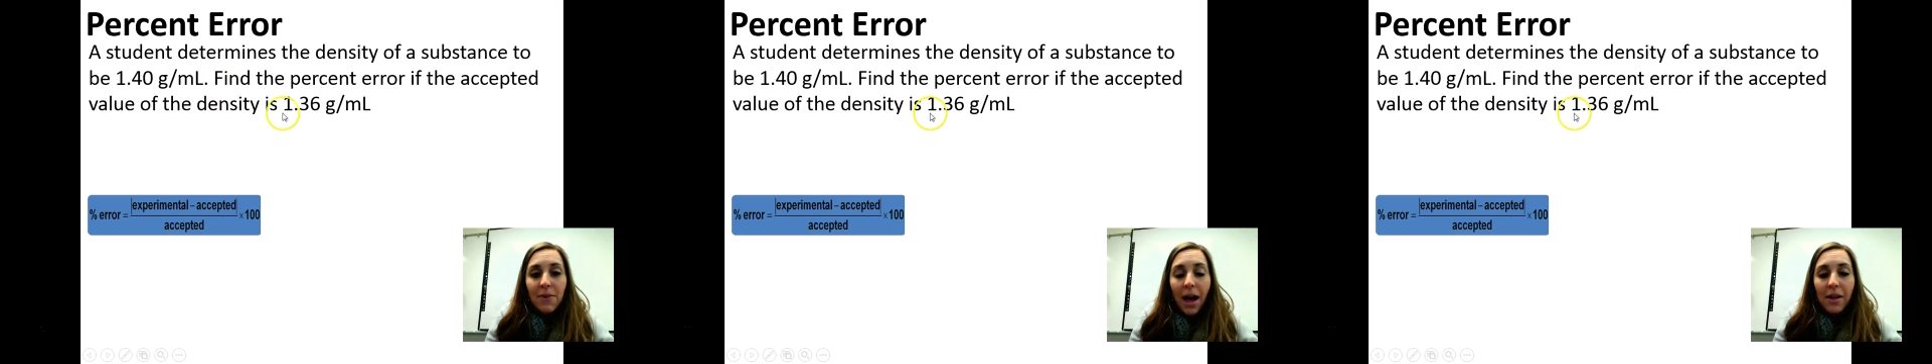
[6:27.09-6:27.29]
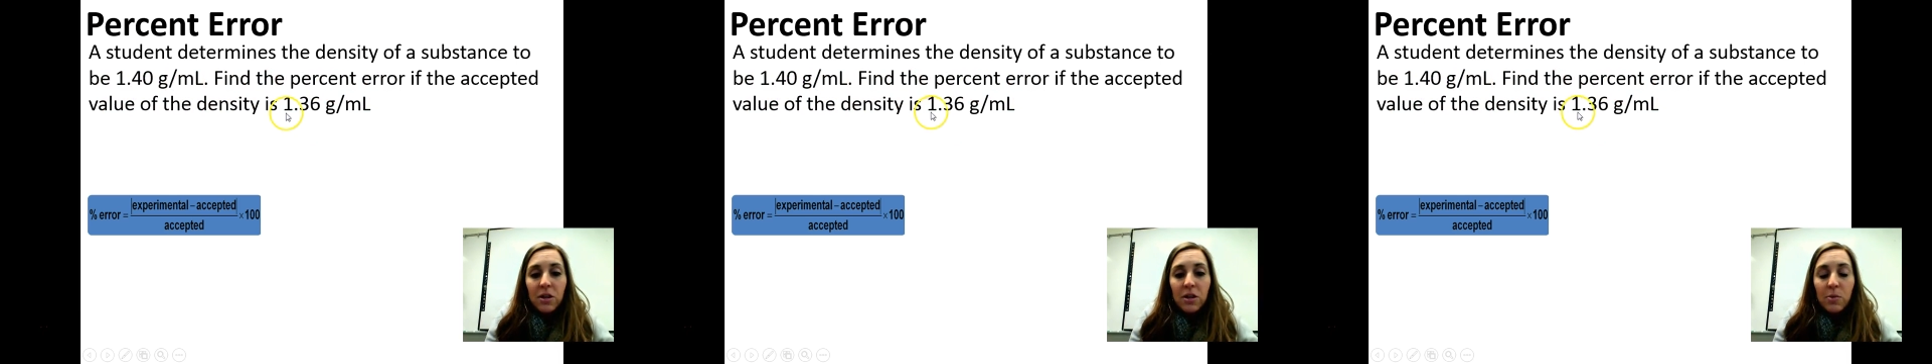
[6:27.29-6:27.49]

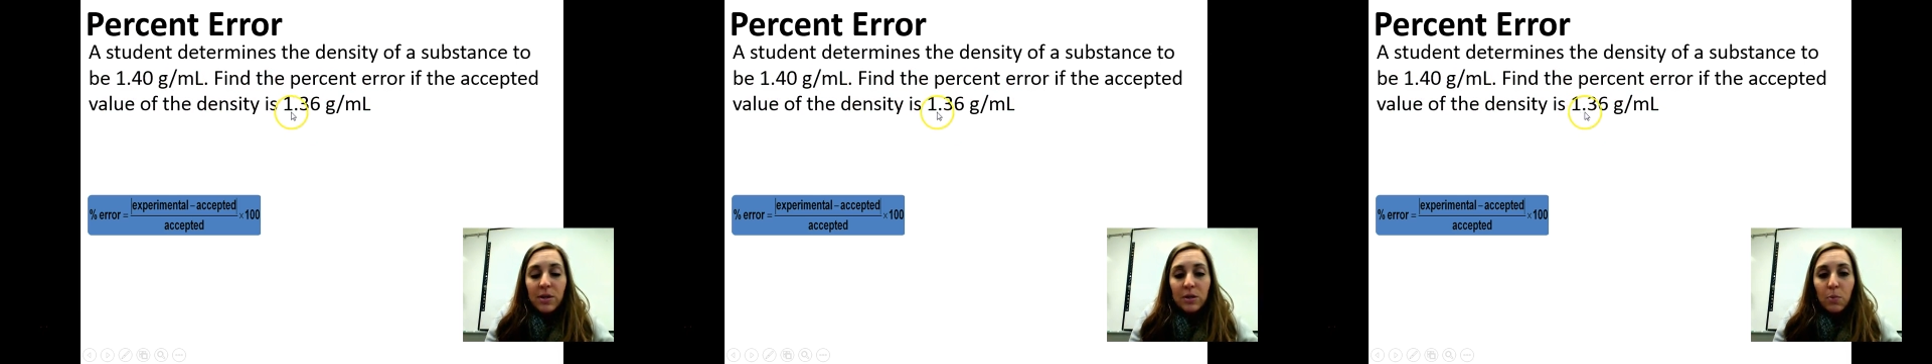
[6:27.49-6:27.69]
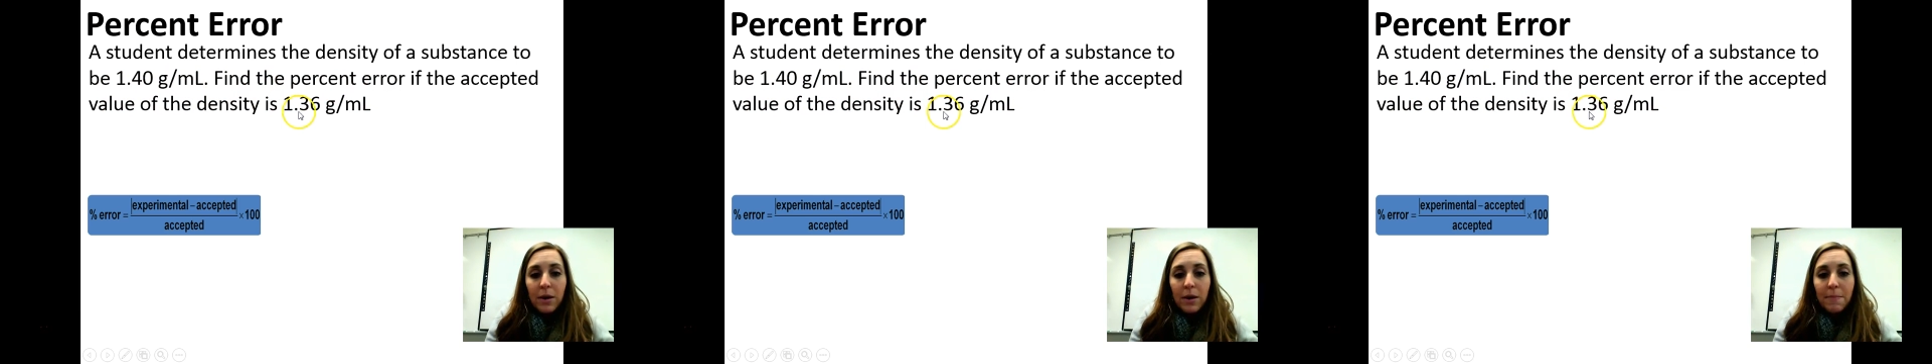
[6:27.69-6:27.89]
value
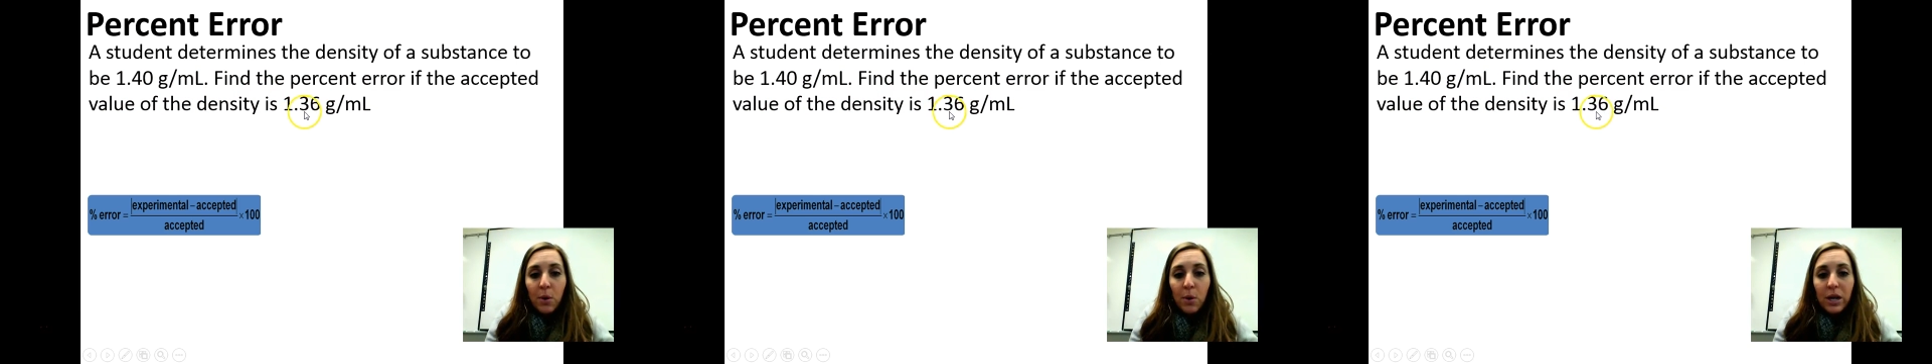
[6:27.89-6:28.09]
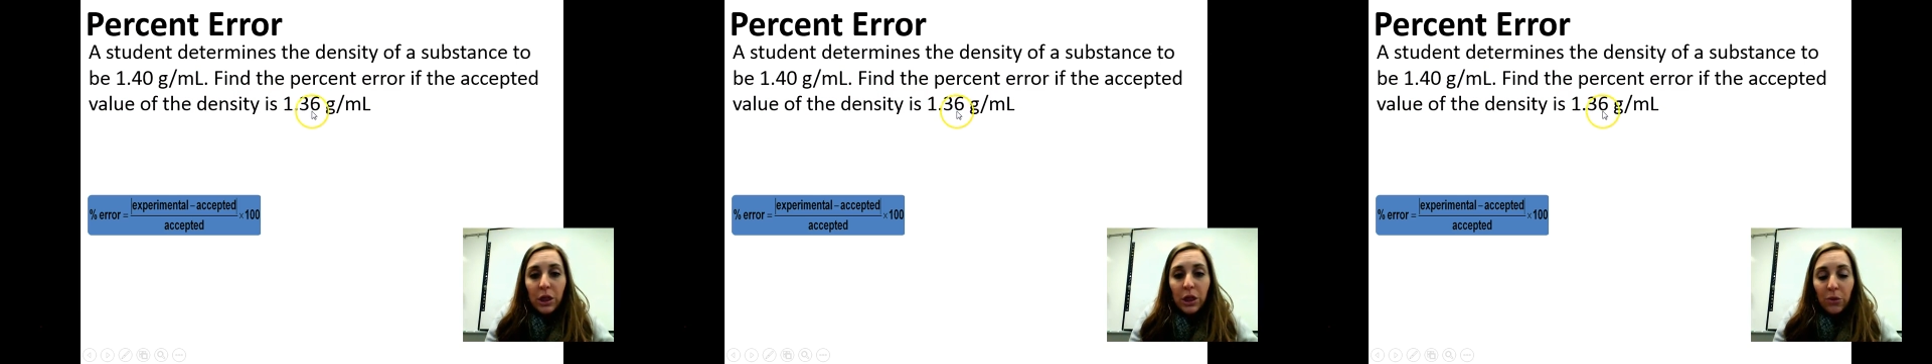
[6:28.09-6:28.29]
is
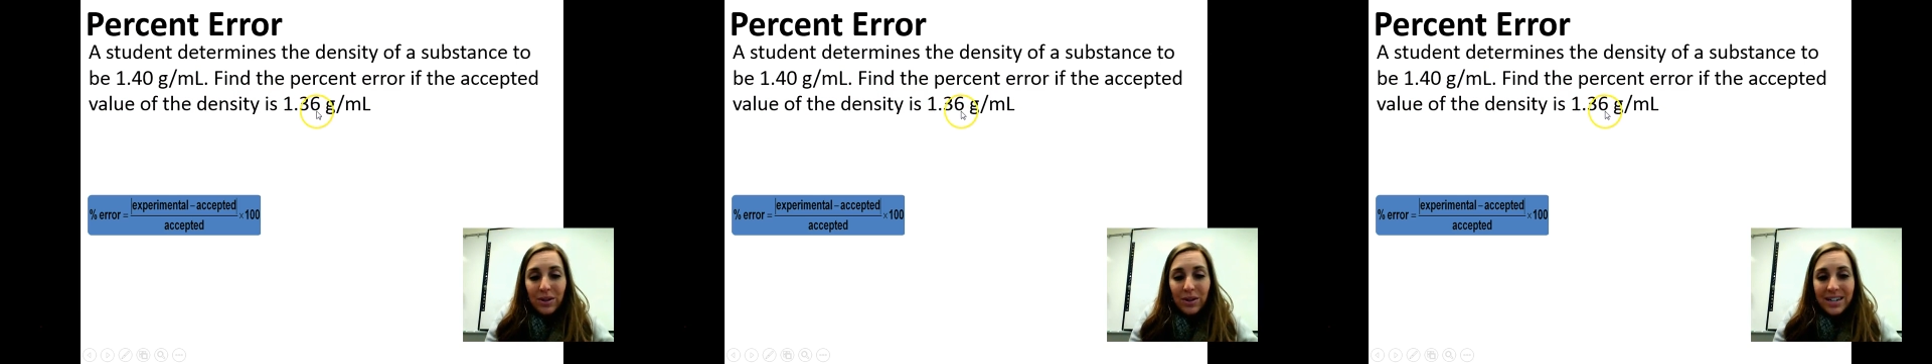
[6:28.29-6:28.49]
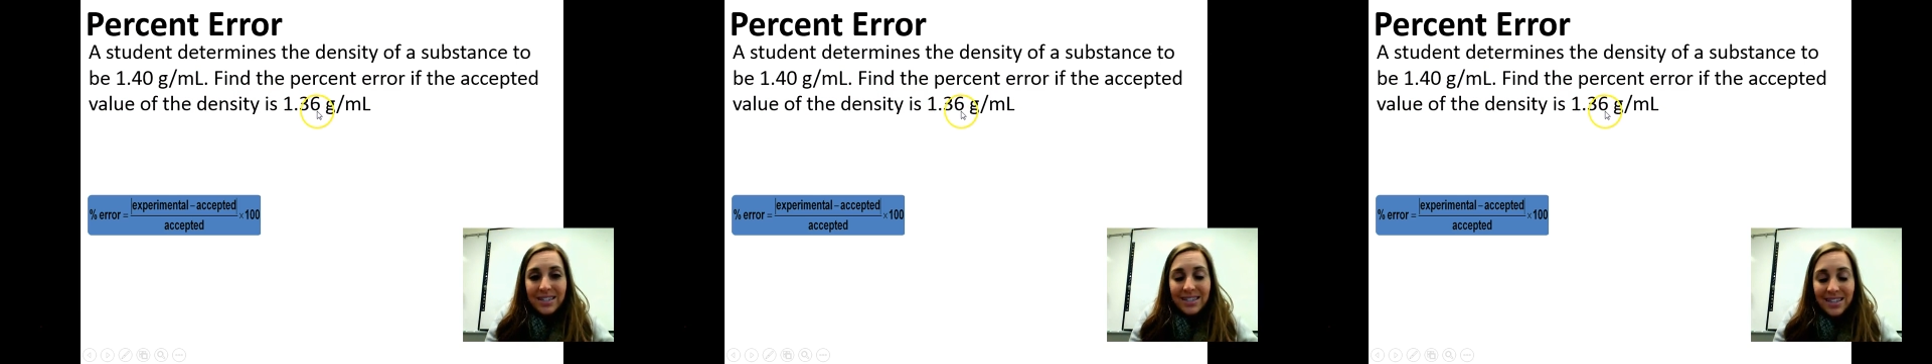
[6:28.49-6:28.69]

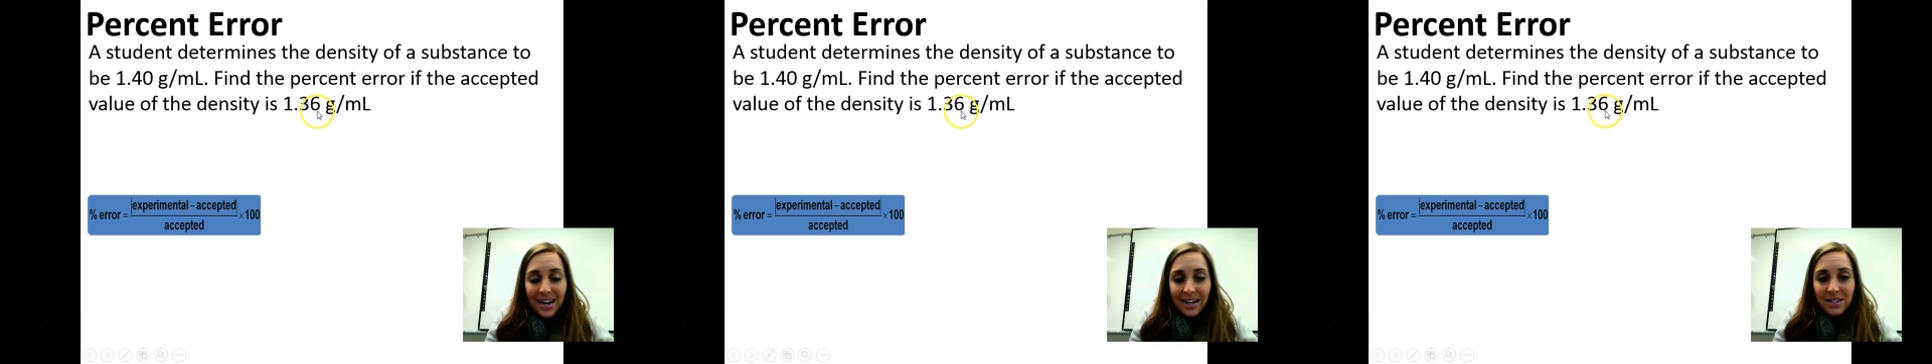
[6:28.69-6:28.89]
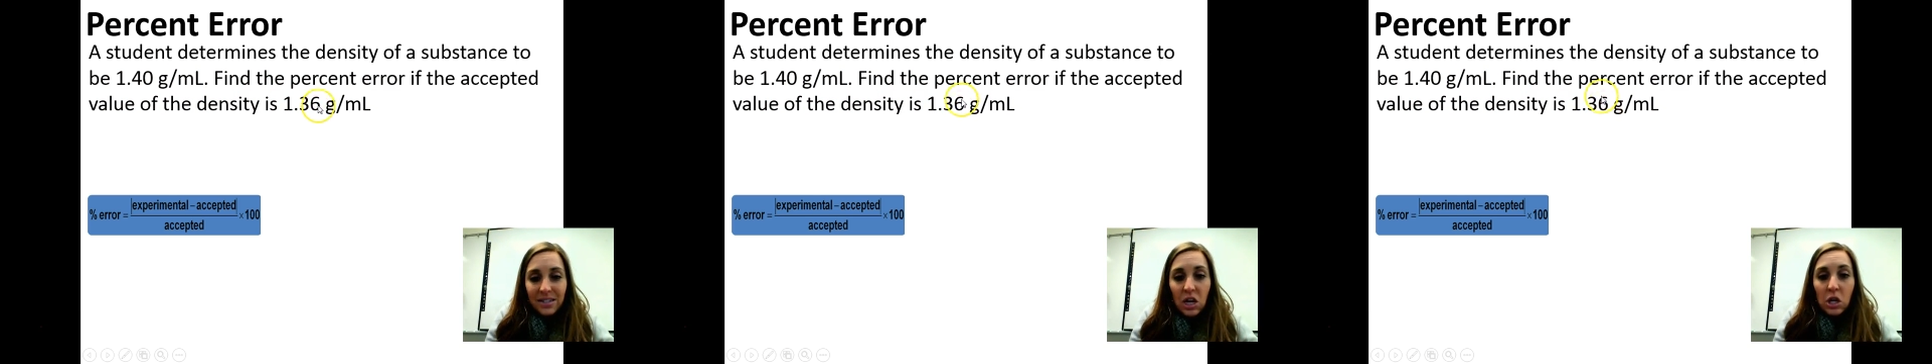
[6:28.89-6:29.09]

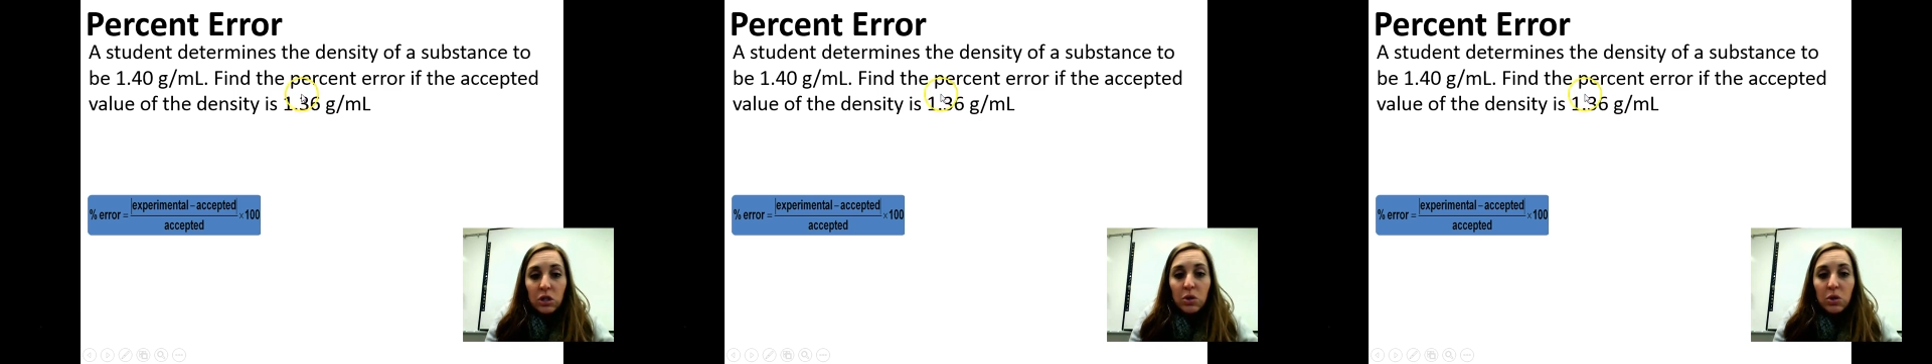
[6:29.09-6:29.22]
1.36.